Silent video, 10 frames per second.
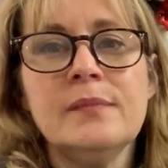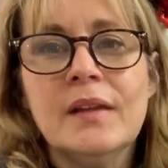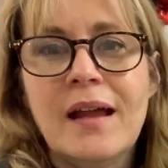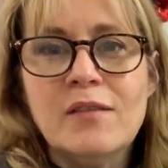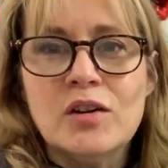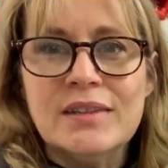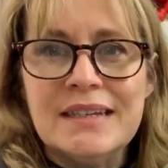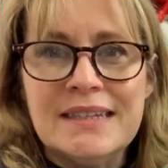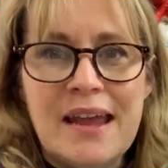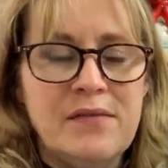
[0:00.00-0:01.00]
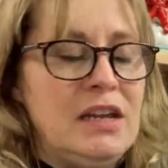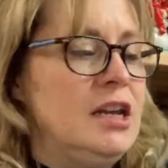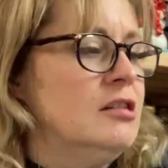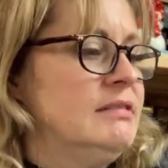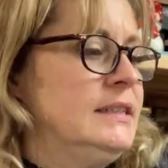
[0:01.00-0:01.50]
I've got this heavy
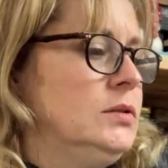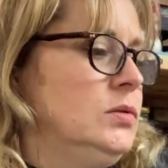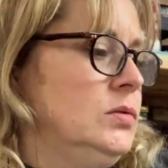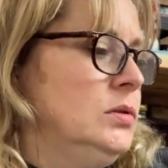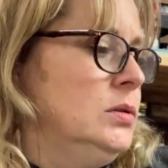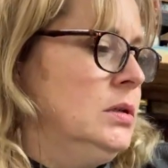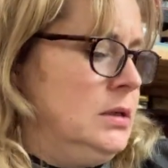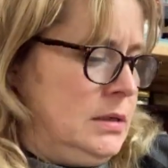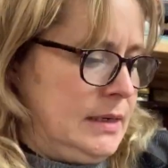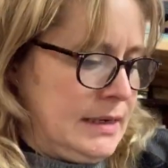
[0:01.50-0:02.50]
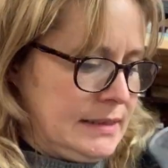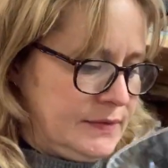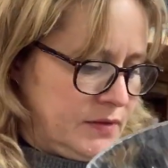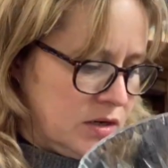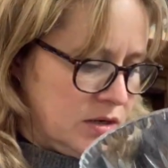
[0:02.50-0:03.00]
crystal glass
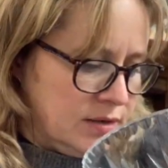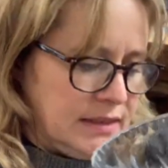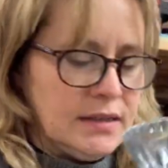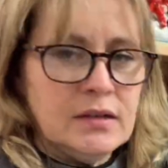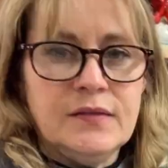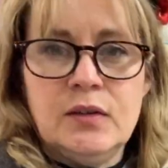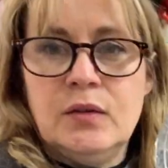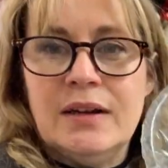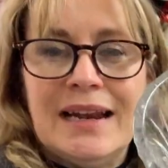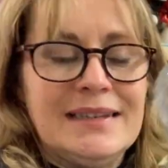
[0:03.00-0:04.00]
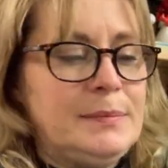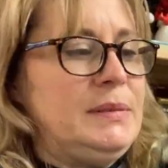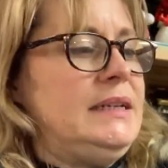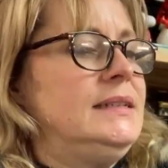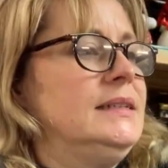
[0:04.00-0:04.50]
vase. It's got a few glass
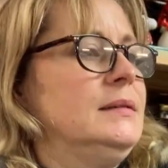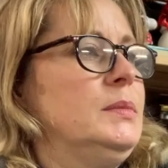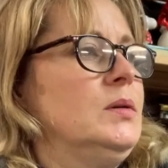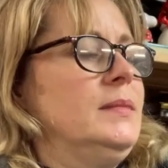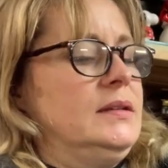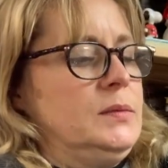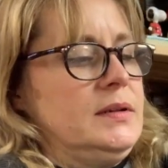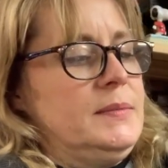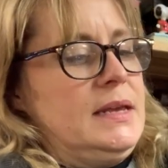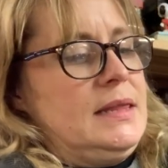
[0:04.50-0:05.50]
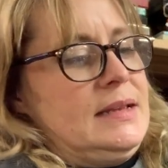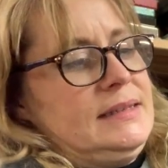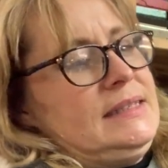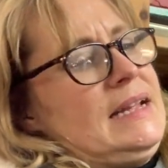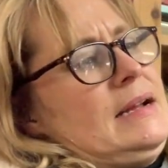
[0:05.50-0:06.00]
beads in the bottom. That's why it's making that
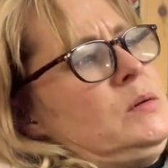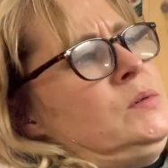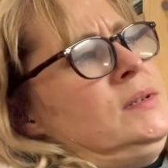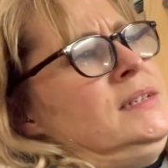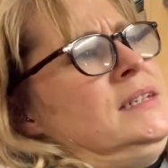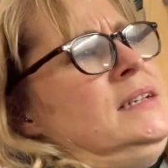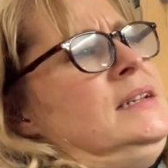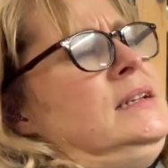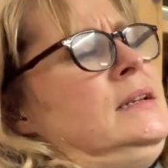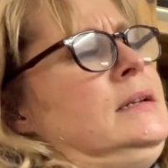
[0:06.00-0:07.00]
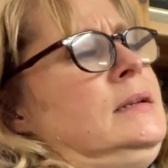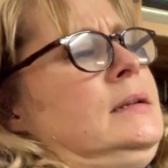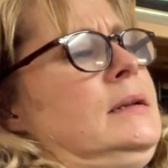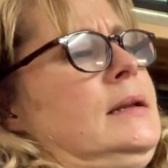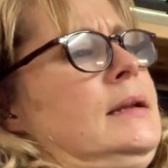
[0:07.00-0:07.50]
sound.
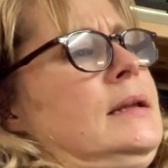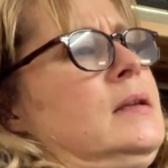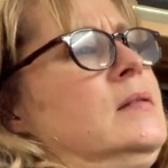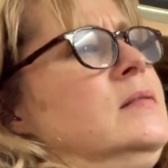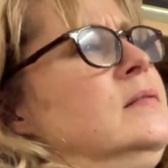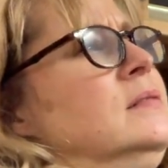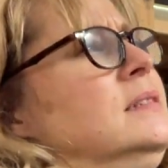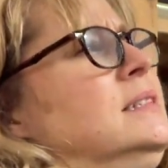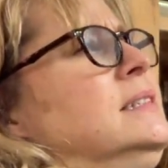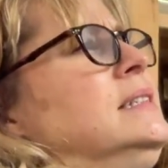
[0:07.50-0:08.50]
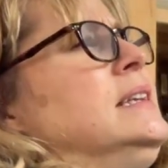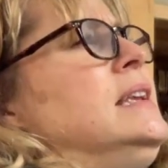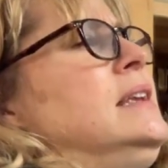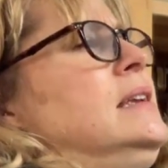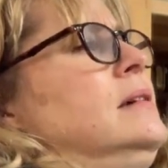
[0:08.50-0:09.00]
And I can't
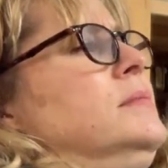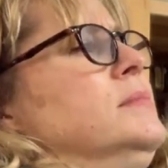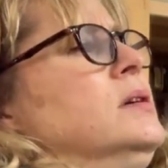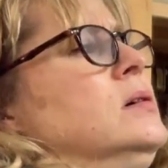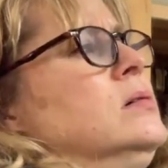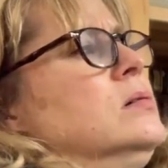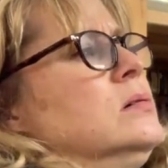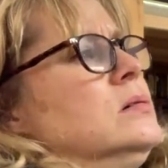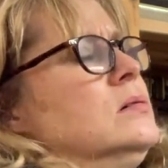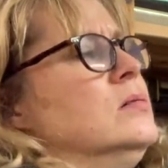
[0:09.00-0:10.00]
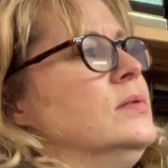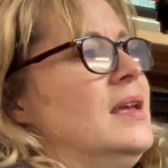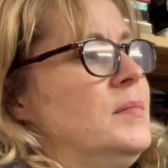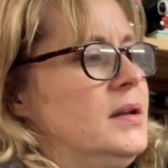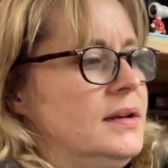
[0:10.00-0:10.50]
see a mark on
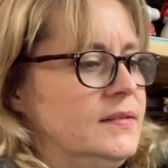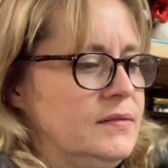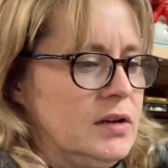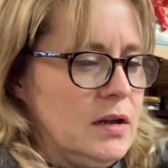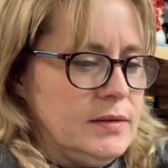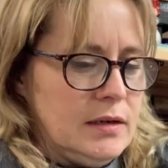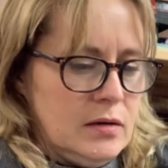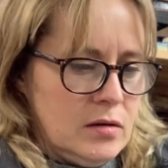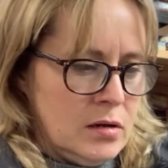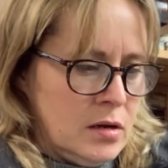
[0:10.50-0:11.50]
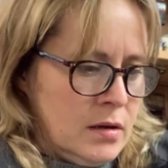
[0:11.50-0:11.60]
there, but I'd have to have a closer look.